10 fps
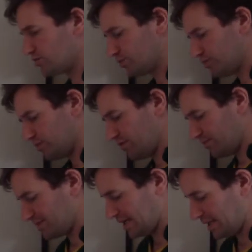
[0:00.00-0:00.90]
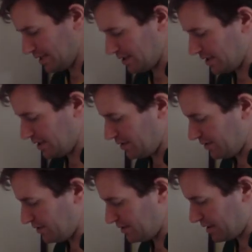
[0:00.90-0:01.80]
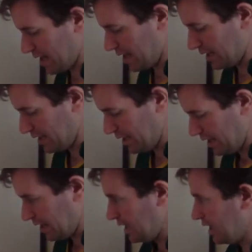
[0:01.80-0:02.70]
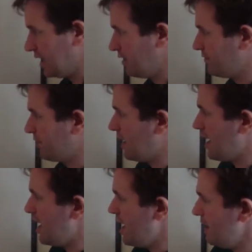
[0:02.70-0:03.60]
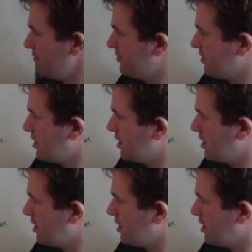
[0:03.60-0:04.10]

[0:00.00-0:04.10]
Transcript: root theorem says is that if f